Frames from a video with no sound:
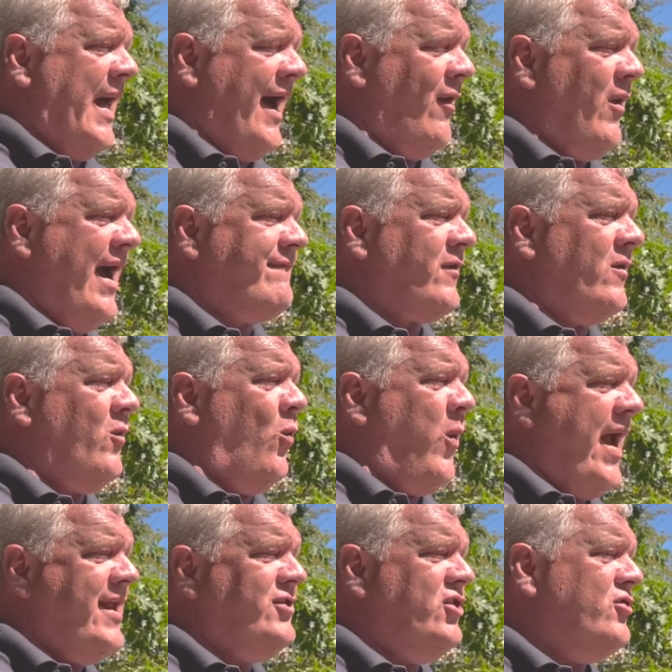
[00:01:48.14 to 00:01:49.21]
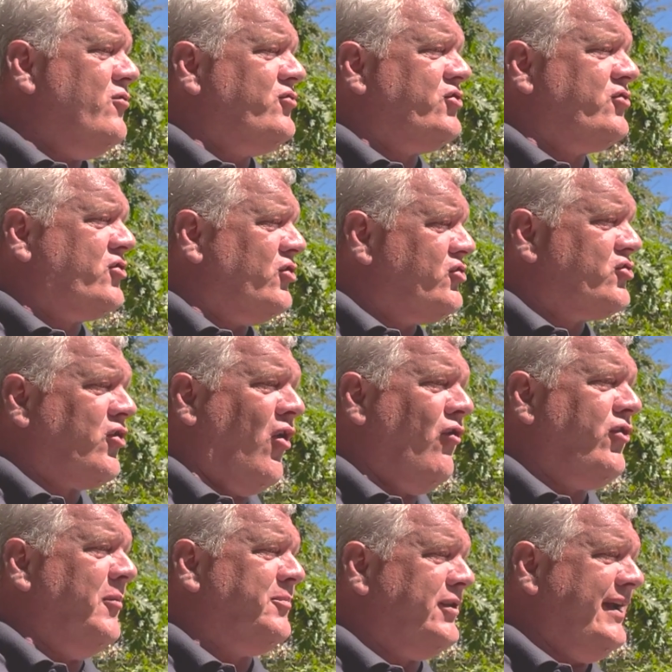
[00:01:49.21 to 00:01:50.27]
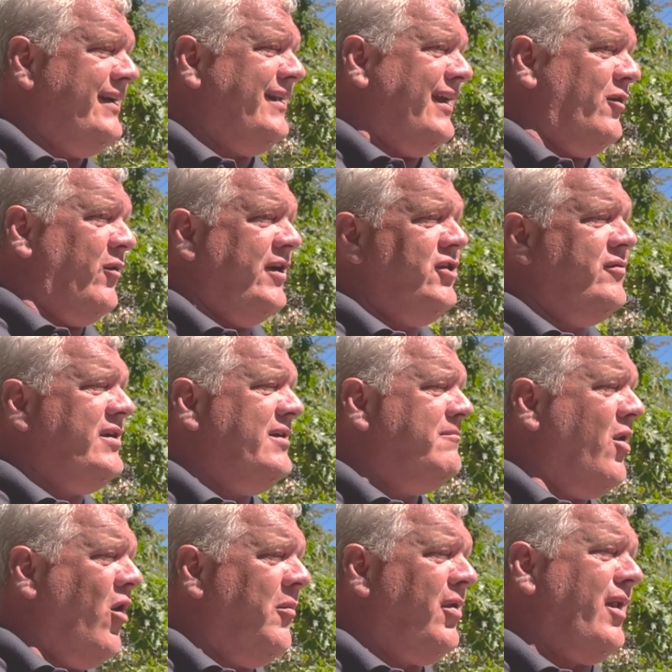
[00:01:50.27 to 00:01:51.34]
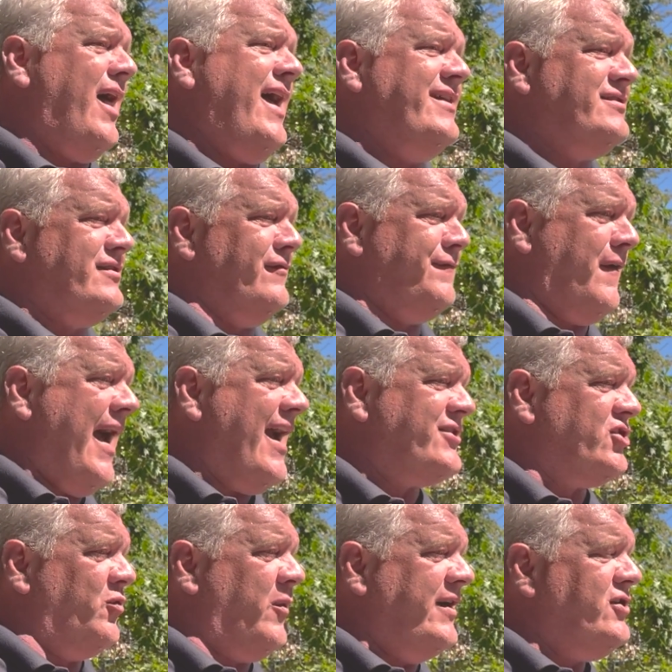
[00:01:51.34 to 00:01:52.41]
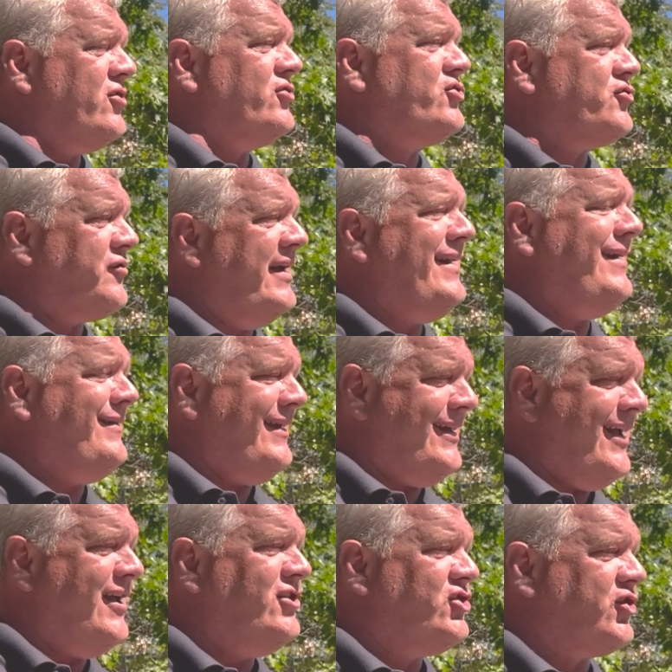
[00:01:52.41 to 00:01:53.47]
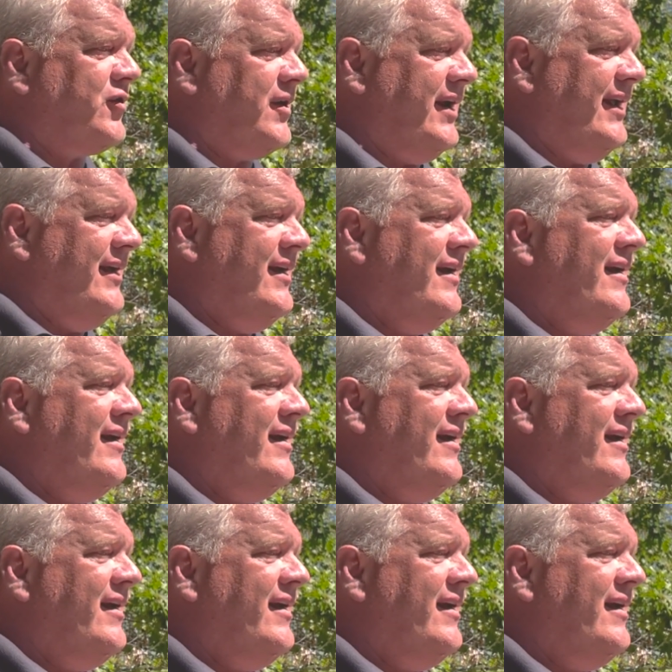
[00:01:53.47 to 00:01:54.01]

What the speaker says: However, when you control the bleeding, when you immobilize the fracture, when you're treating the injury,